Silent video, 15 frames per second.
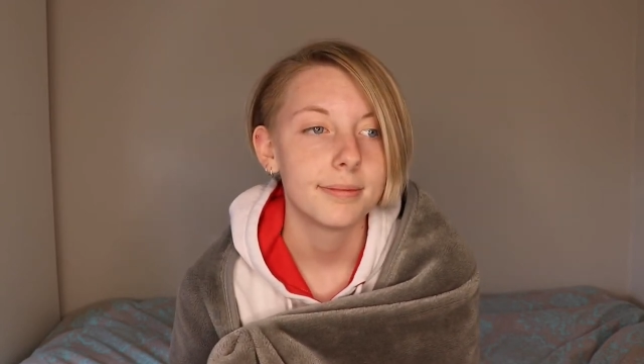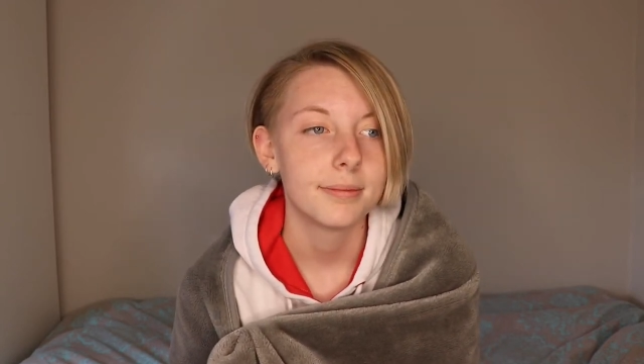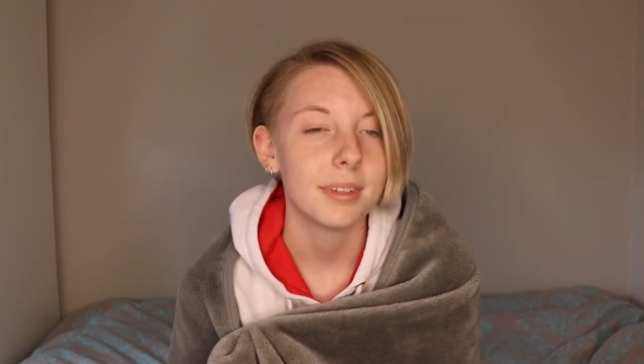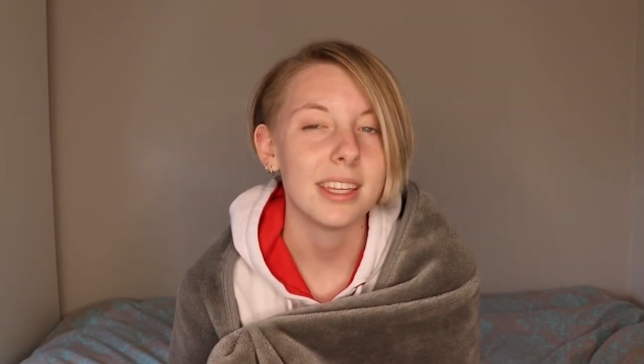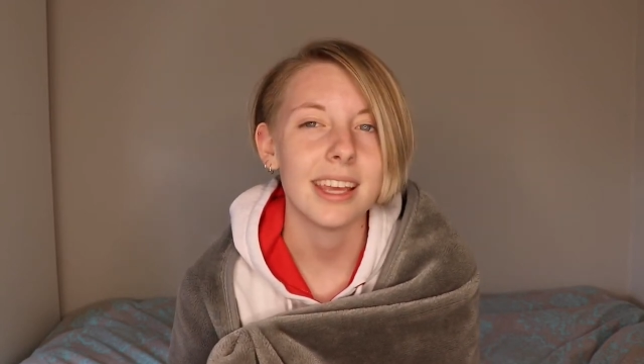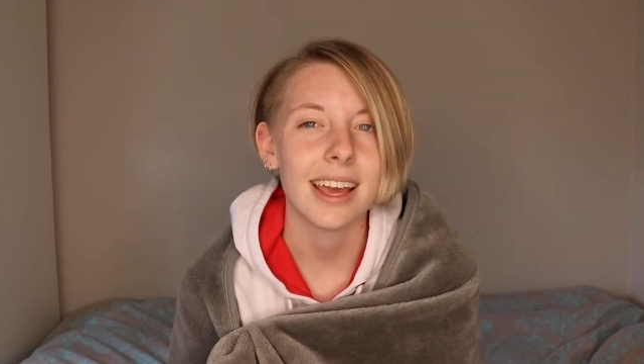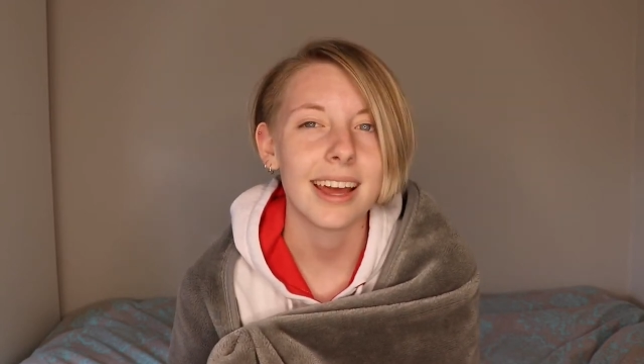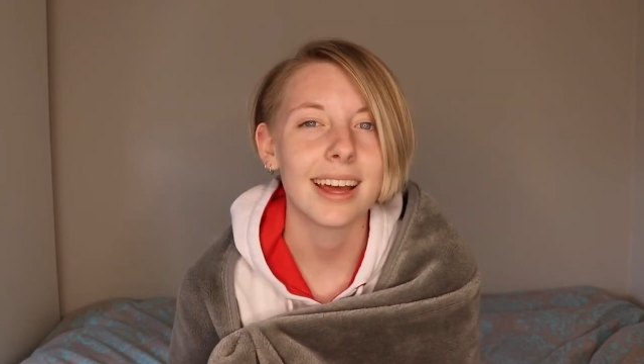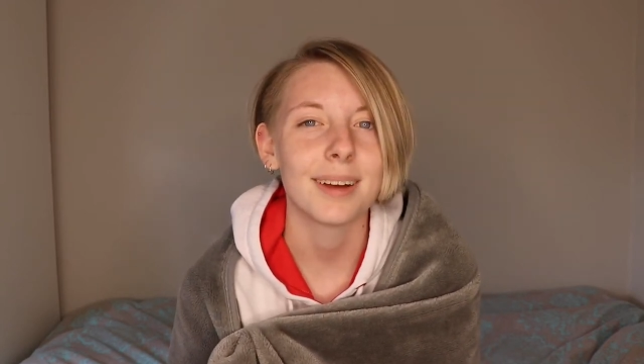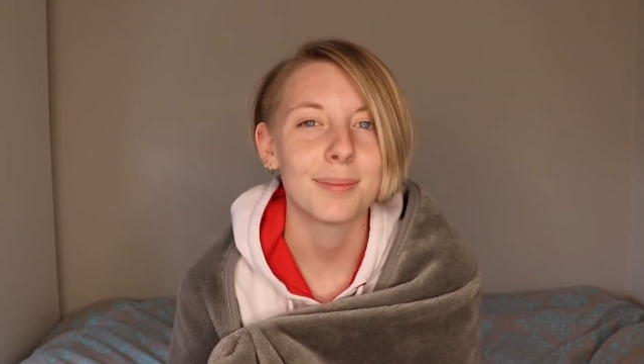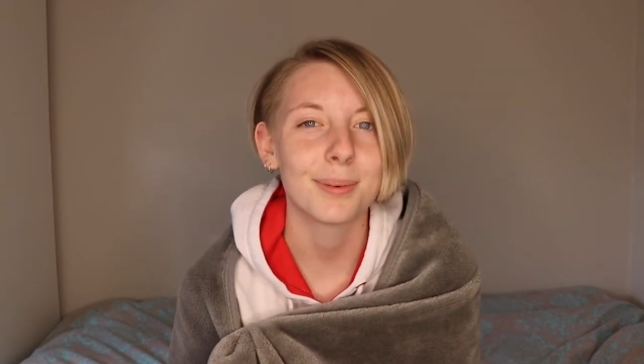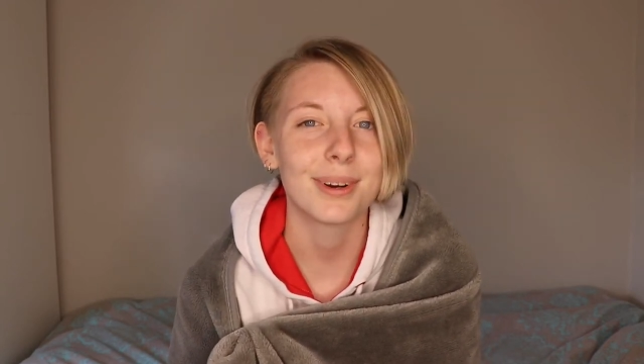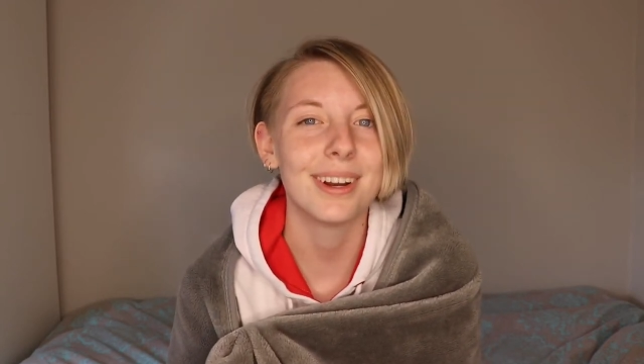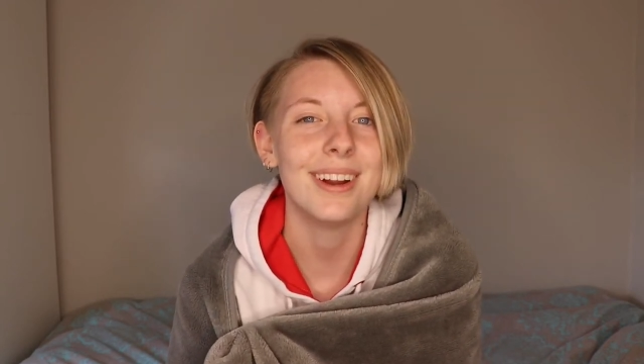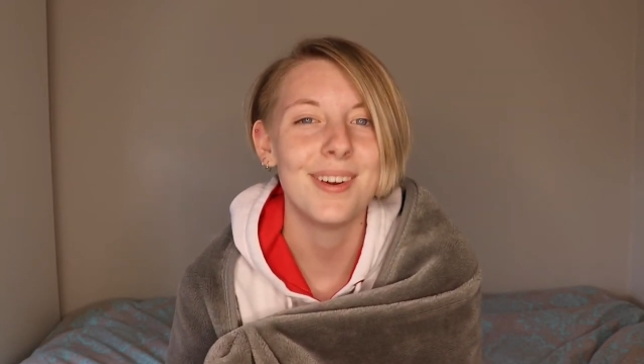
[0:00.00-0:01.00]
Yeah,
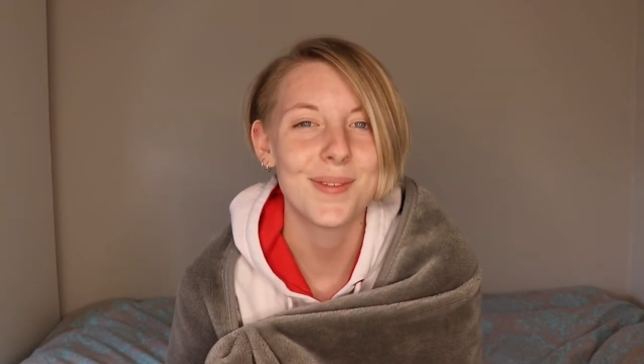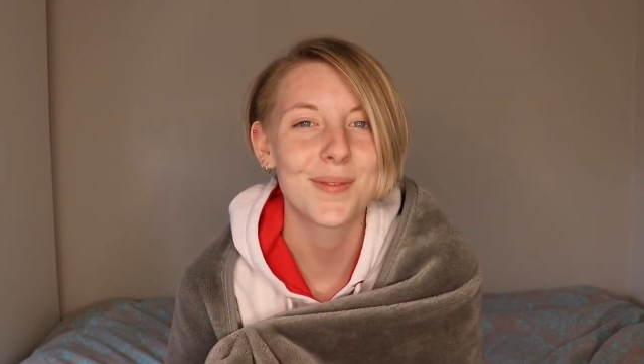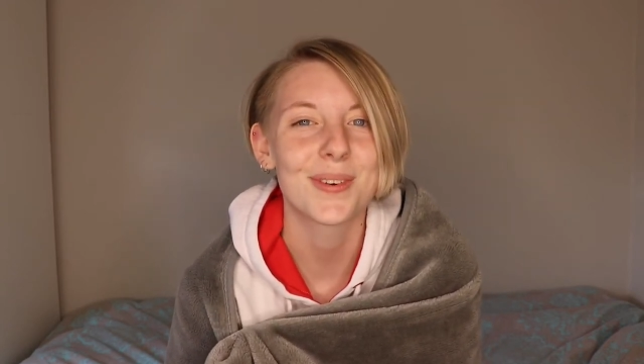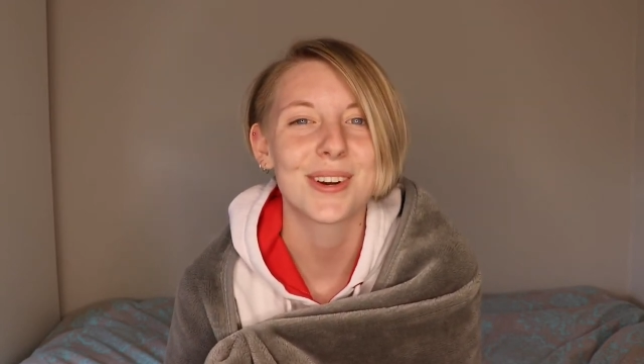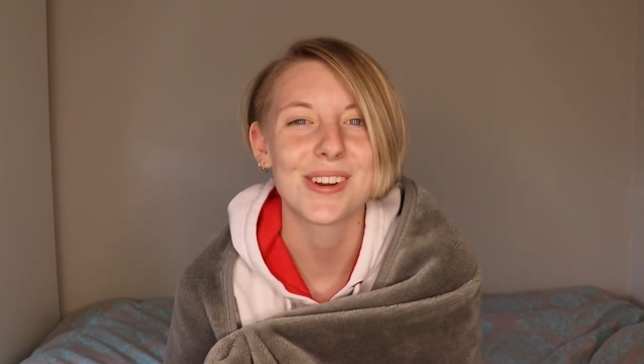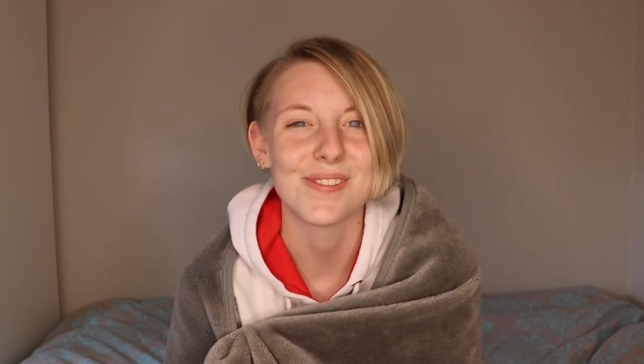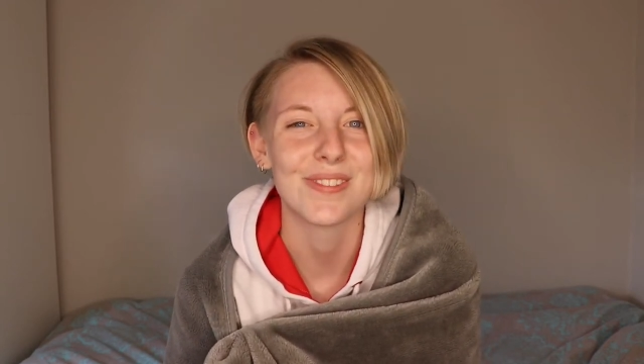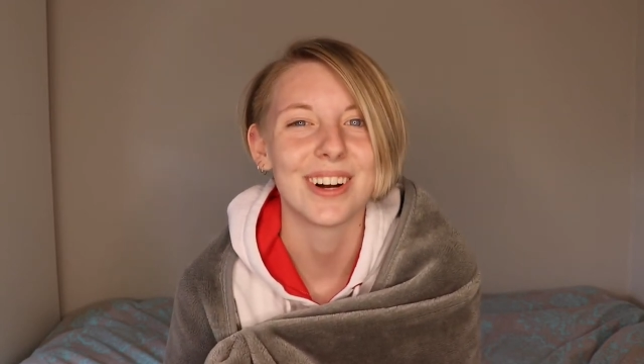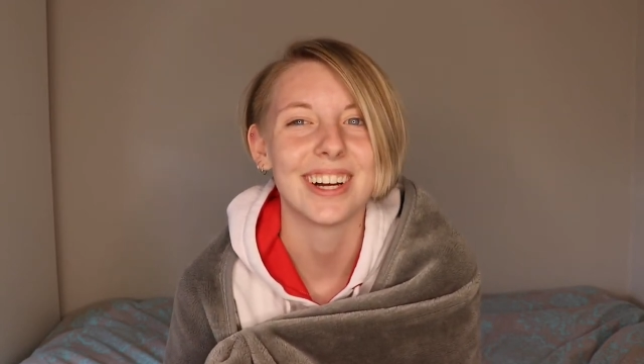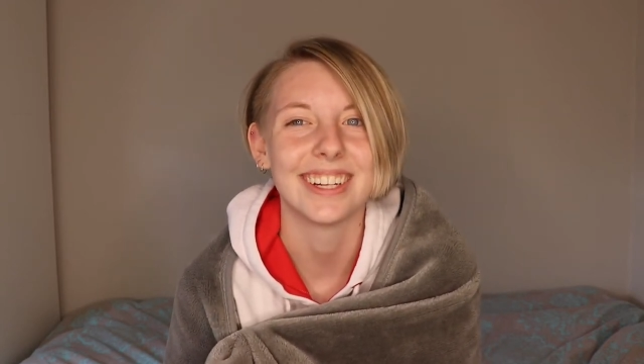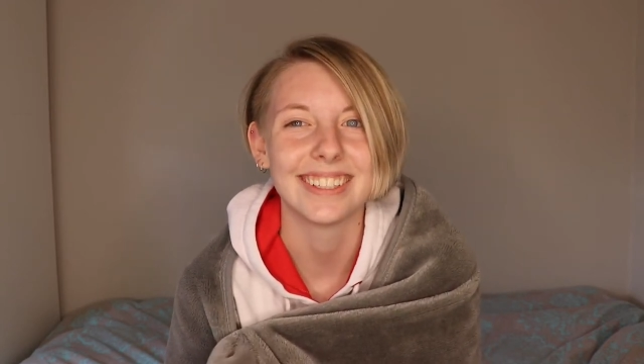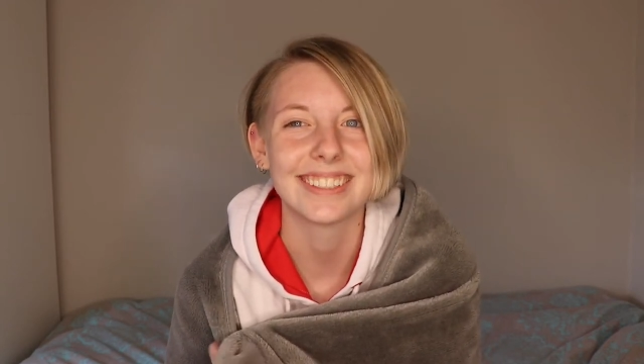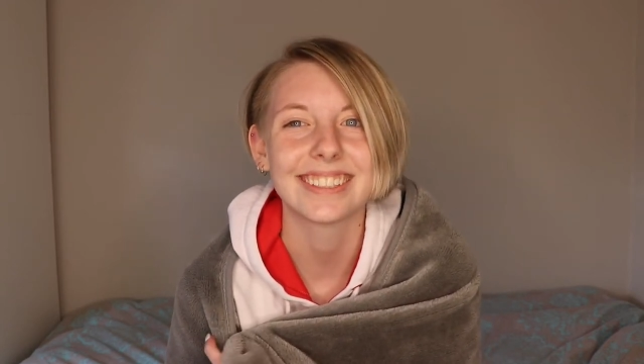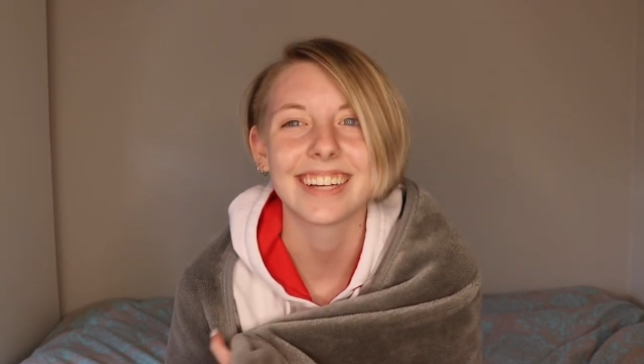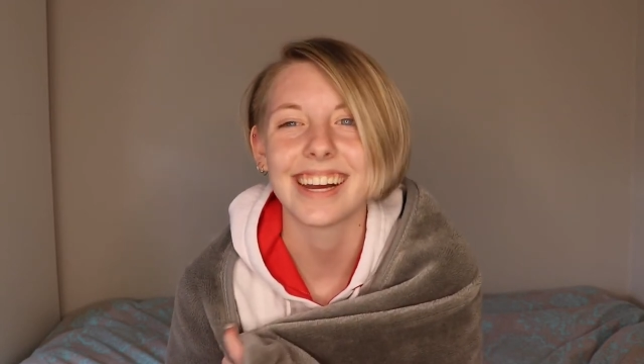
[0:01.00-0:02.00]
pretty
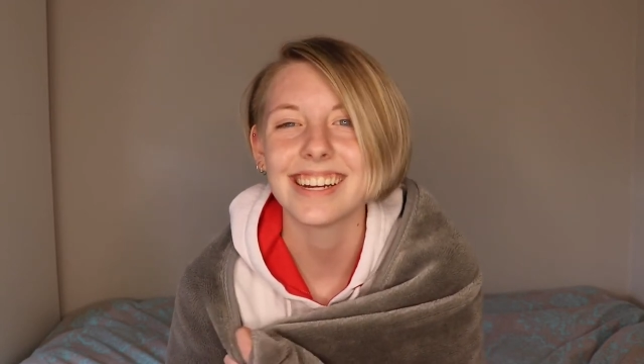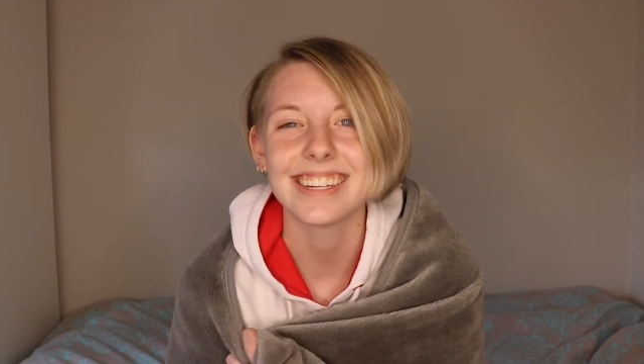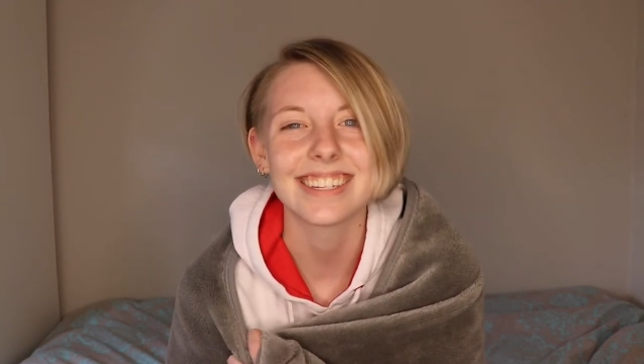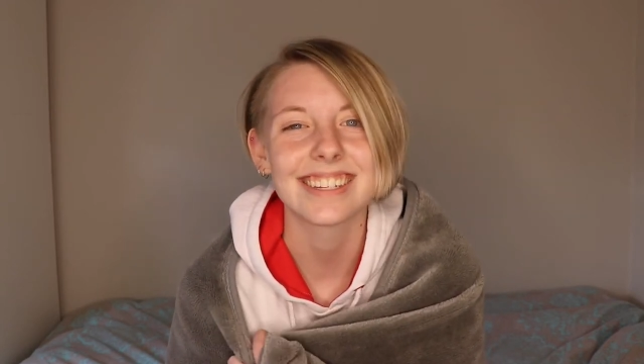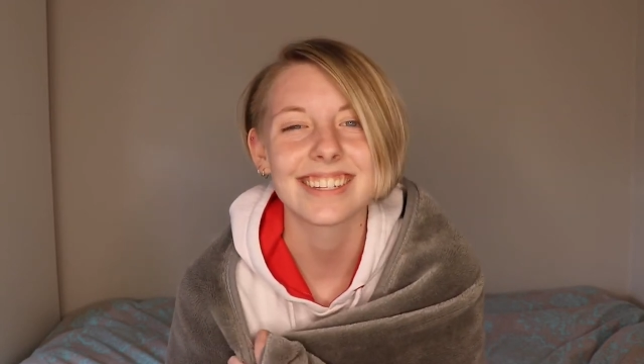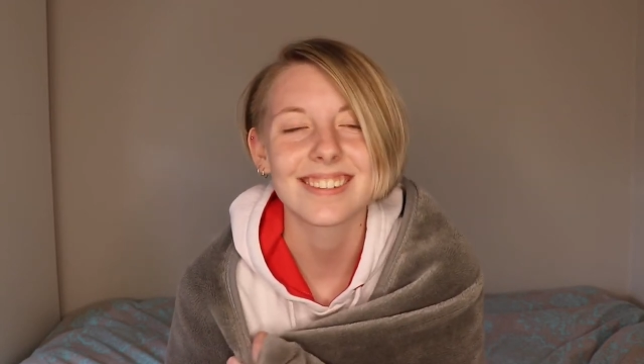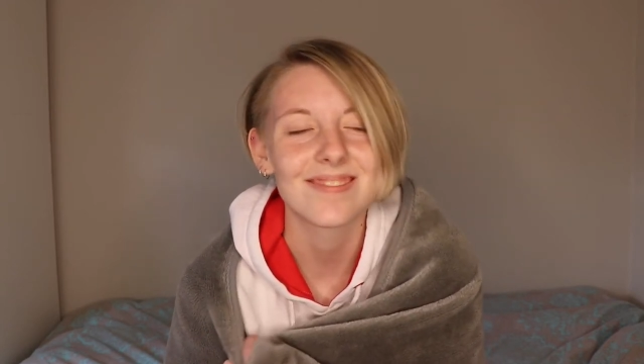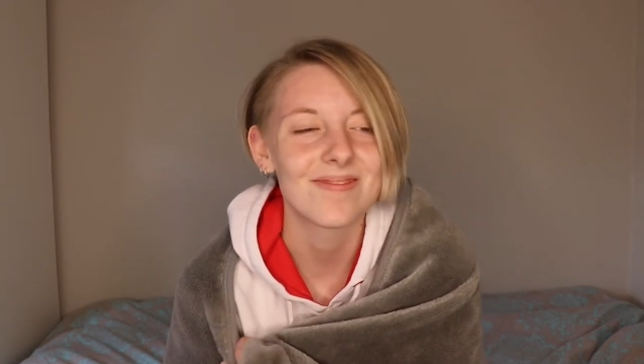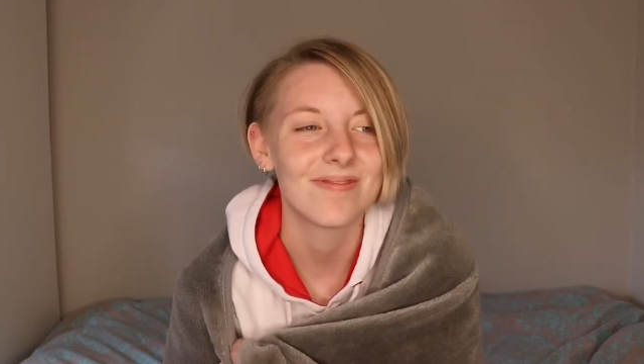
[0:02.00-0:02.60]
much. I just...